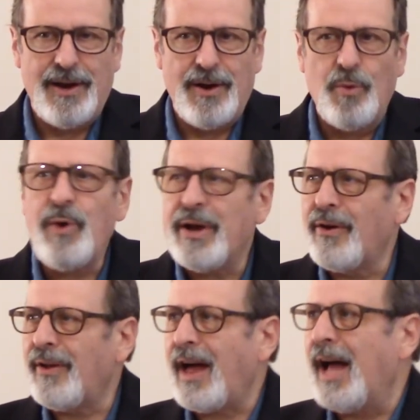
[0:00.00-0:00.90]

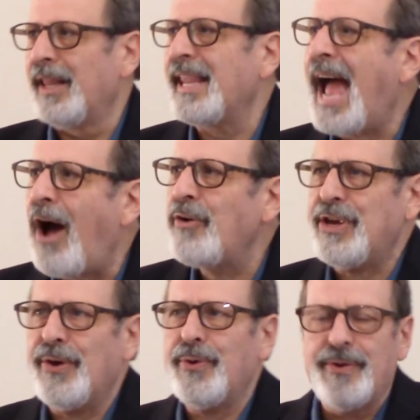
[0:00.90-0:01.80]
will allow
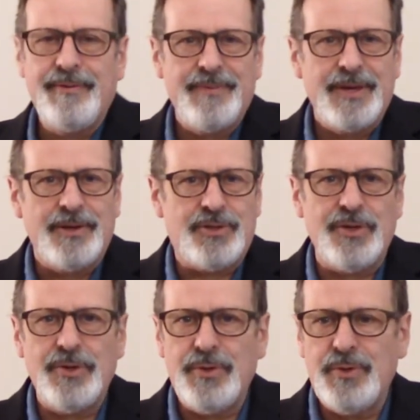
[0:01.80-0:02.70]
you
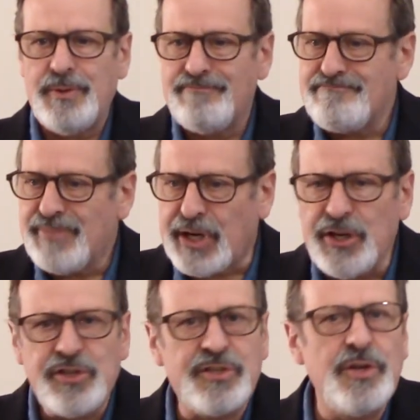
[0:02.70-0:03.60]
to
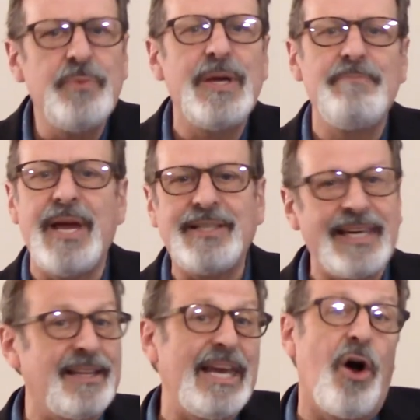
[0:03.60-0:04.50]
consume it
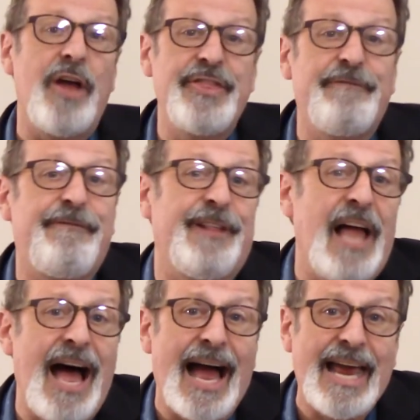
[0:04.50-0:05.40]
basically on the
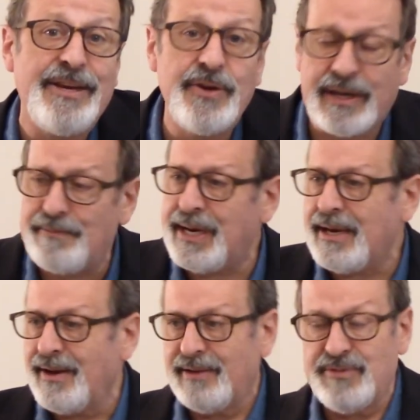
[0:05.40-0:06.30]
fly. You could be
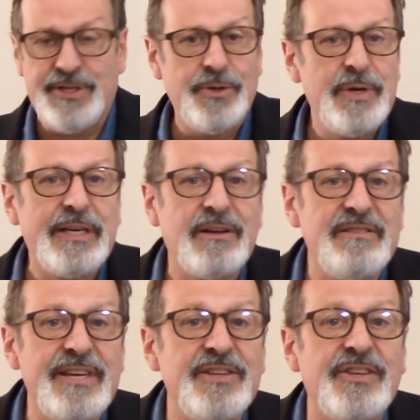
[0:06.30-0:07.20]
doing your
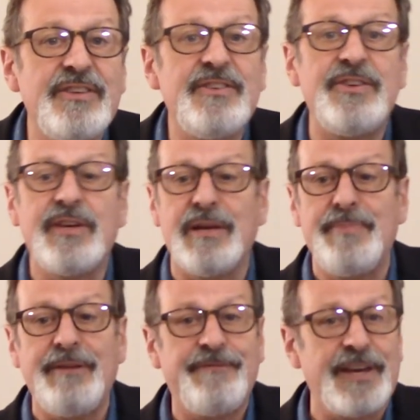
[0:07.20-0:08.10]
dishes, you could
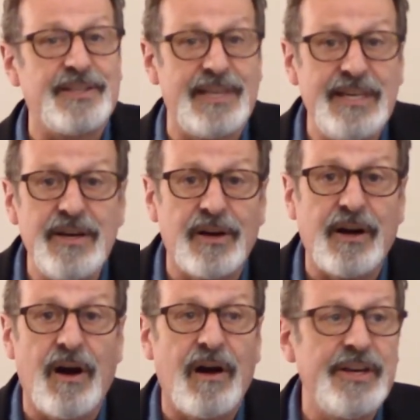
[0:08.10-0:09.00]
be fixing your
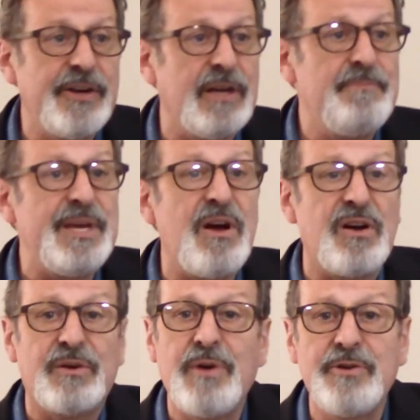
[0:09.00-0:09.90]
car, you could be
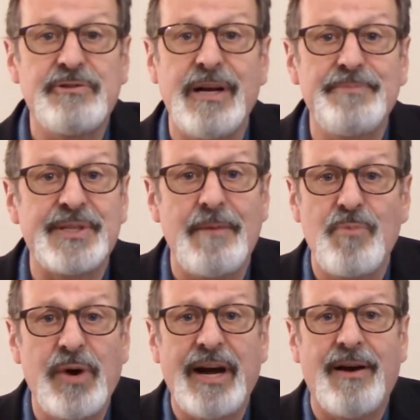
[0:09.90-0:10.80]
on a road trip
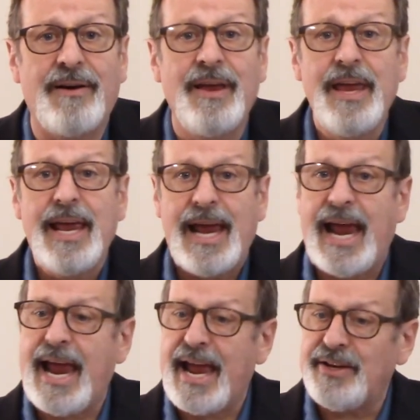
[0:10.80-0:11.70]
somewhere,
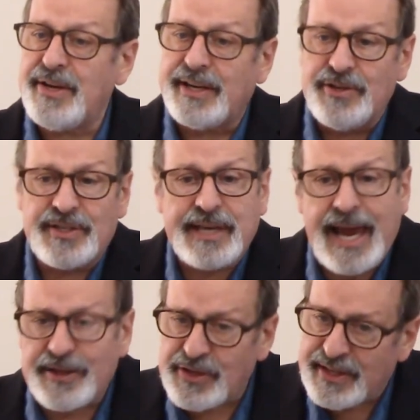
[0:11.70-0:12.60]
and you could just
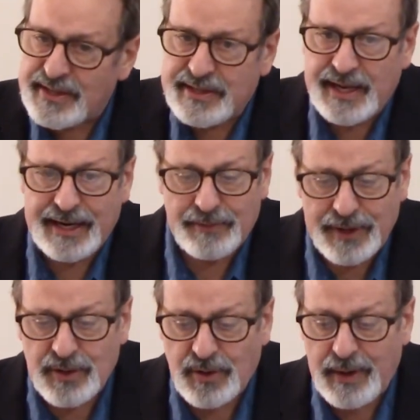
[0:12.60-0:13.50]
catch this thing
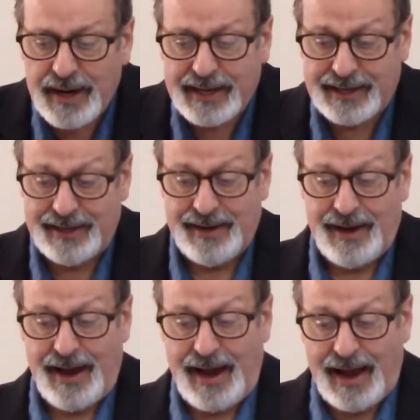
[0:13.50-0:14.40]
real quick.
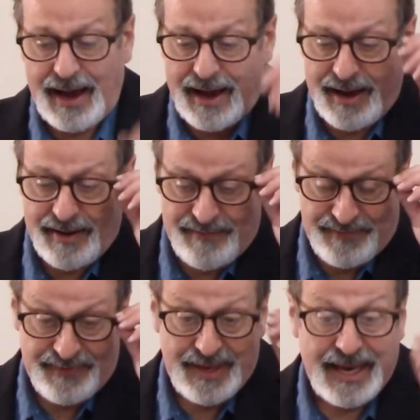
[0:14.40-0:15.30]
Uh,
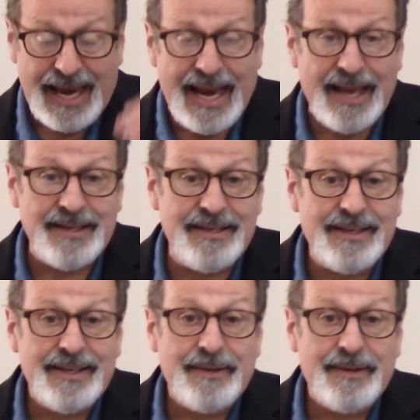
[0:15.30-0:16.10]
and